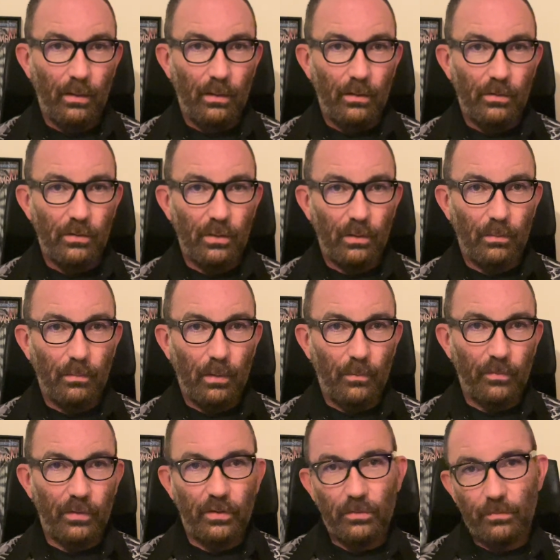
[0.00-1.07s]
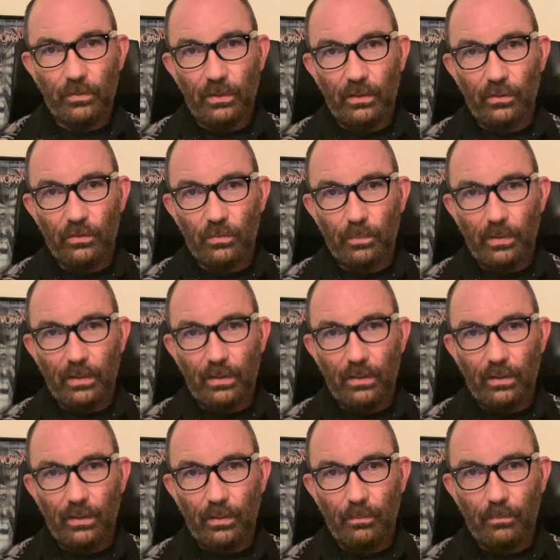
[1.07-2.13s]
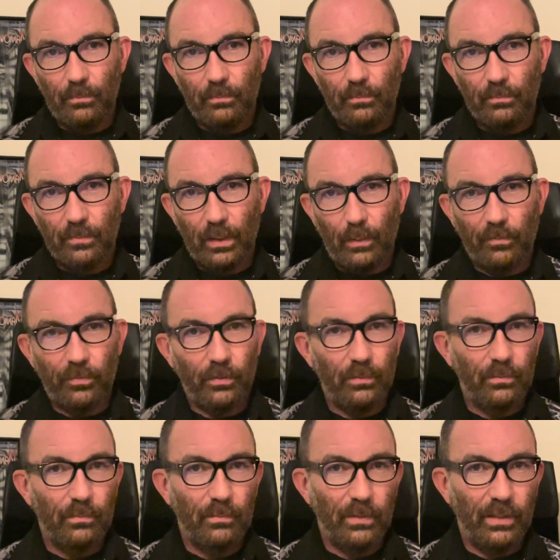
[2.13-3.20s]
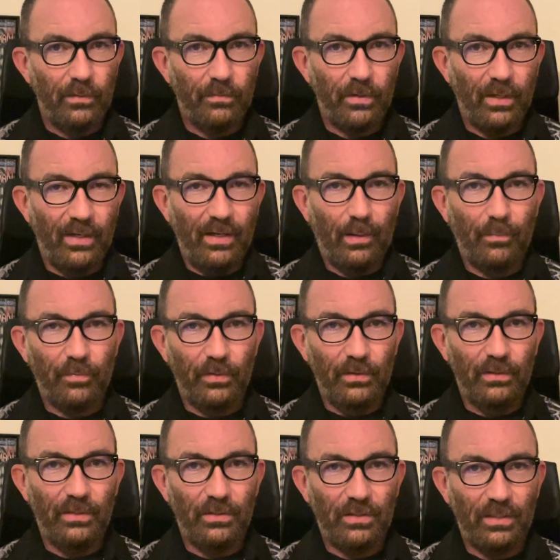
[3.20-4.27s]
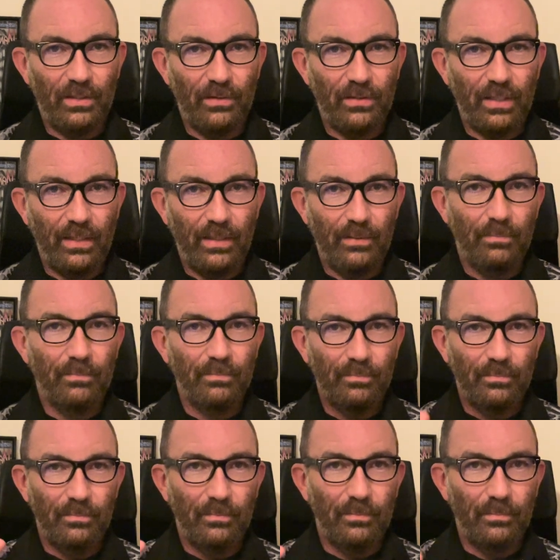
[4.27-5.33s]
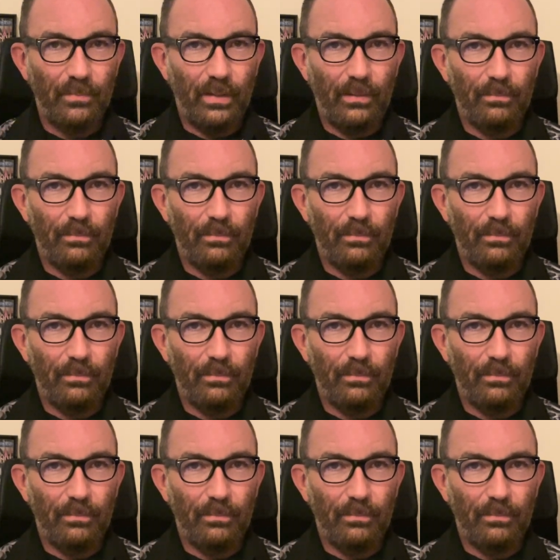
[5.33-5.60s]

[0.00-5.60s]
So hopefully this video has been helpful, and if not helpful, at least entertaining. Bye.